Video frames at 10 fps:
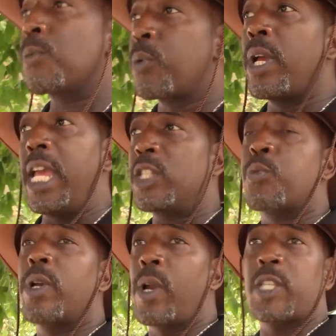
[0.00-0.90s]
real. It's
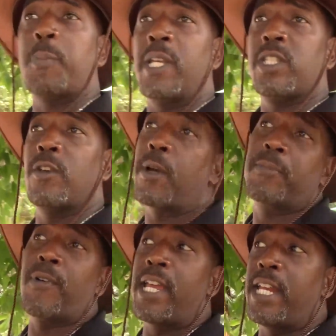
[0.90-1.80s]
real expensive. I'm
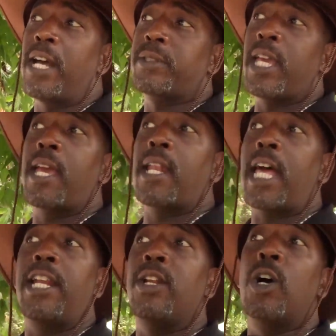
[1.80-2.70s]
finding out that I
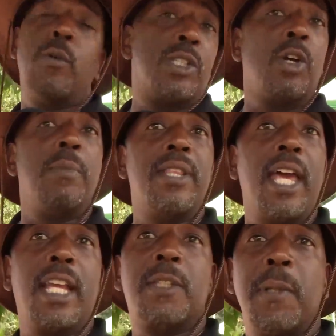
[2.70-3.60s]
didn't know it was going to be
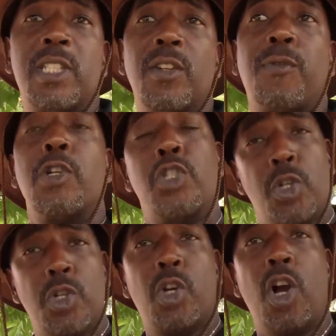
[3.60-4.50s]
that expensive for
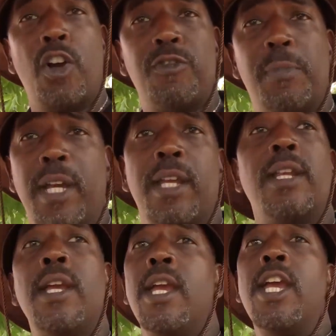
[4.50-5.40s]
junior golf, but
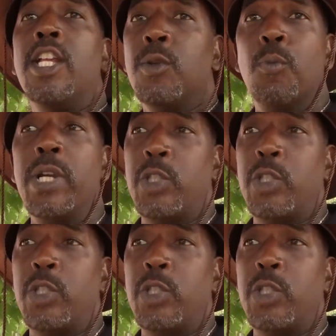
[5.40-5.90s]
we